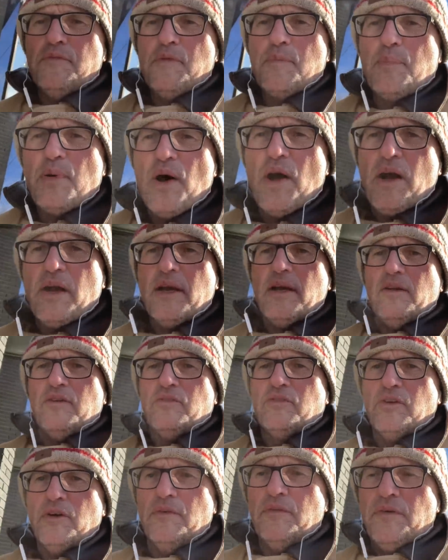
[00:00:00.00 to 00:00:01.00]
the
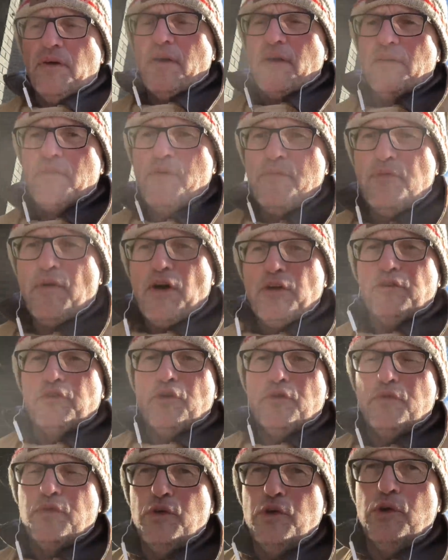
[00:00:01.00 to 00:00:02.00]
pockets of the fossil
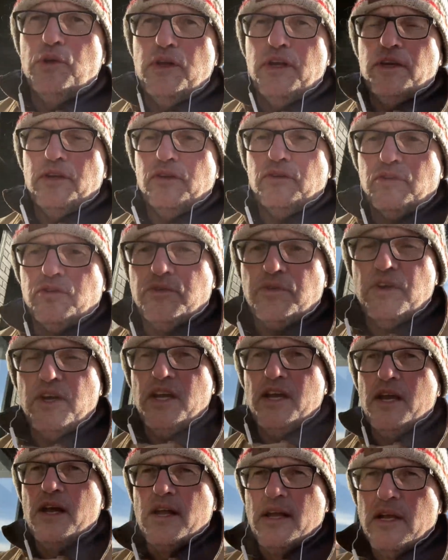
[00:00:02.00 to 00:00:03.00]
fuel
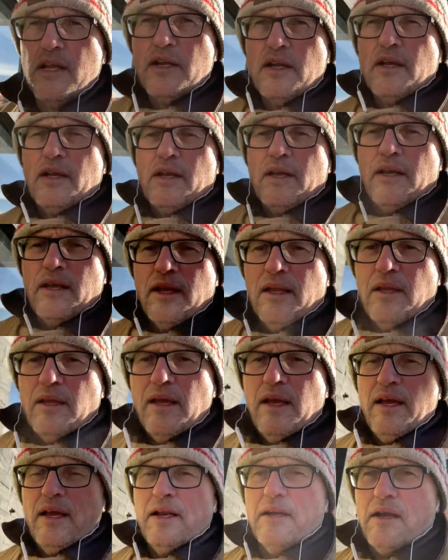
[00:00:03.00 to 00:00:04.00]
industry
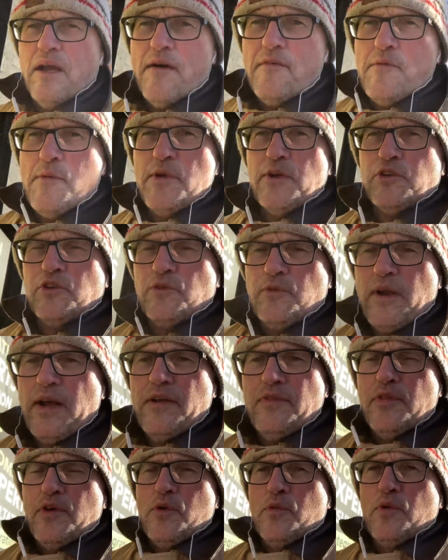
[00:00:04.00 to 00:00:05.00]
and governments
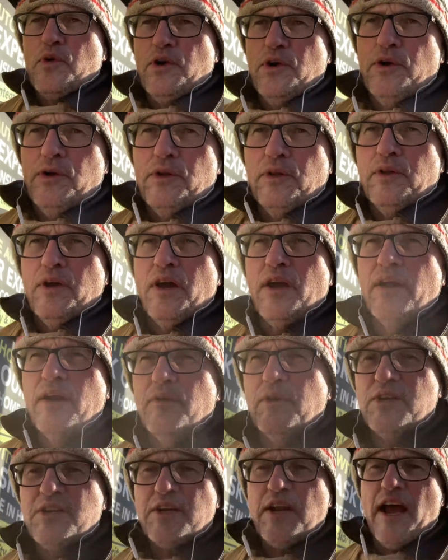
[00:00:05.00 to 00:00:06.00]
around the world,
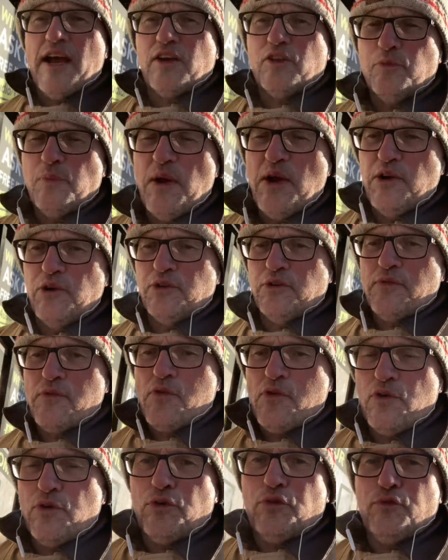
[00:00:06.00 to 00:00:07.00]
which taxpayers, of
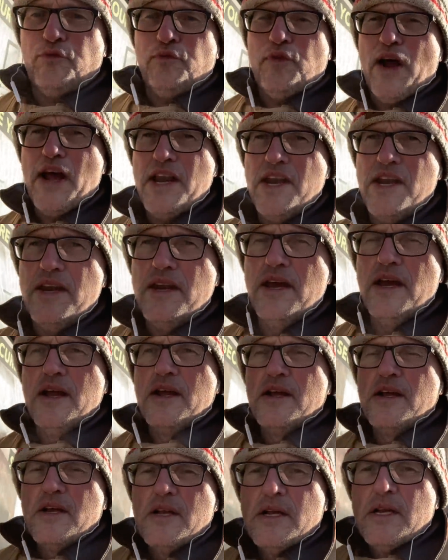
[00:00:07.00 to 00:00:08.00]
course, fund.
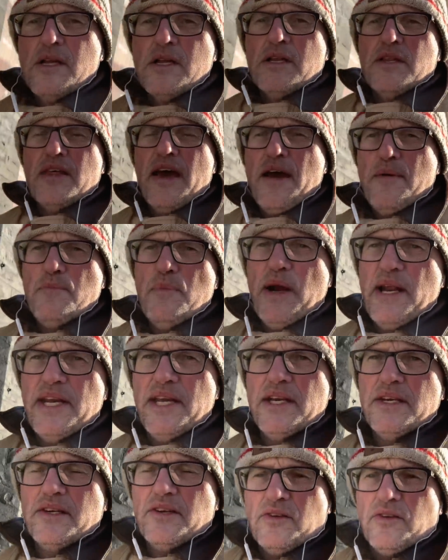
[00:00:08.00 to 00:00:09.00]
That
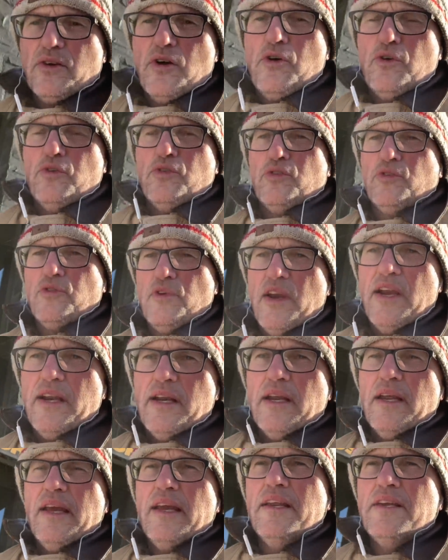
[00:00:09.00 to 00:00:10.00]
money just goes
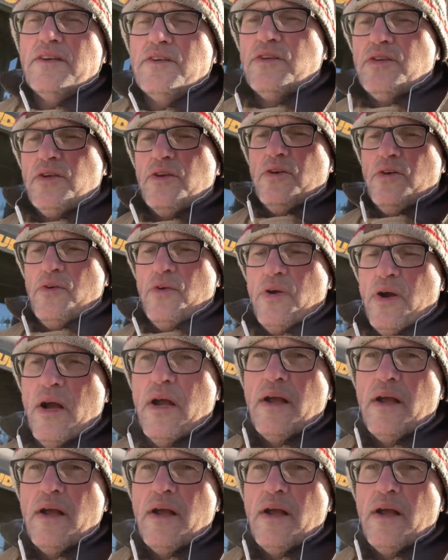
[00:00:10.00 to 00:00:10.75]
straight into